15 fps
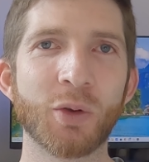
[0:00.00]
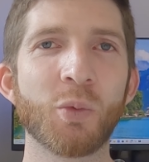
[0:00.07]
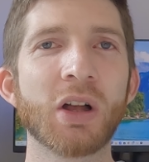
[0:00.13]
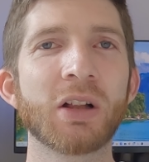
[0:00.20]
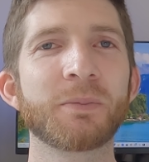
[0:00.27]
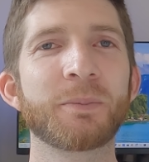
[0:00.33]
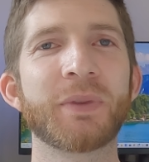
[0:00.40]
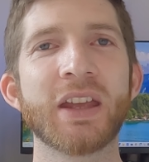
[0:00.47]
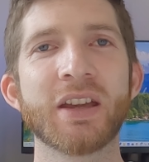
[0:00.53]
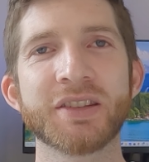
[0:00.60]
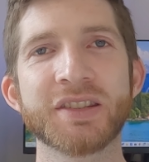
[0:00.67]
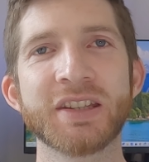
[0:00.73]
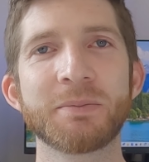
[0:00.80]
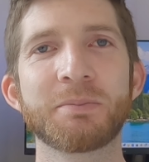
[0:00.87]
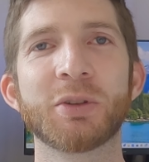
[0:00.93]
Well, there are
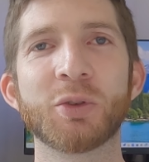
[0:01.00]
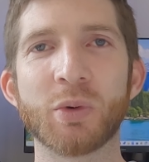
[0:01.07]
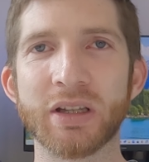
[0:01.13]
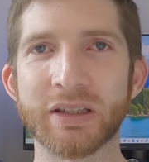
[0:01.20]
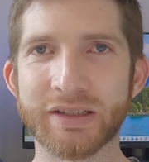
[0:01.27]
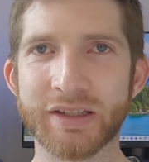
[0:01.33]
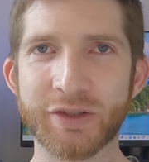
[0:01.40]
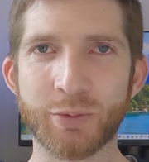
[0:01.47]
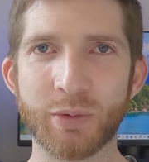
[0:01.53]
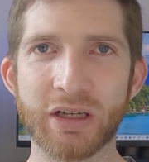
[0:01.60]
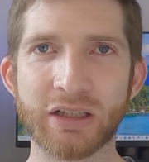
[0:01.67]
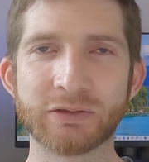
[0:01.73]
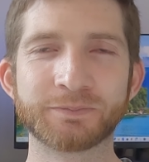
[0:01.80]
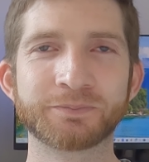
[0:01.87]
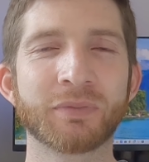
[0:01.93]
simple ones as
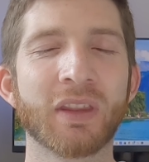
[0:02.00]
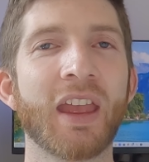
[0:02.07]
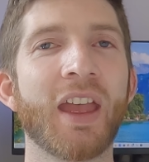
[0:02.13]
well.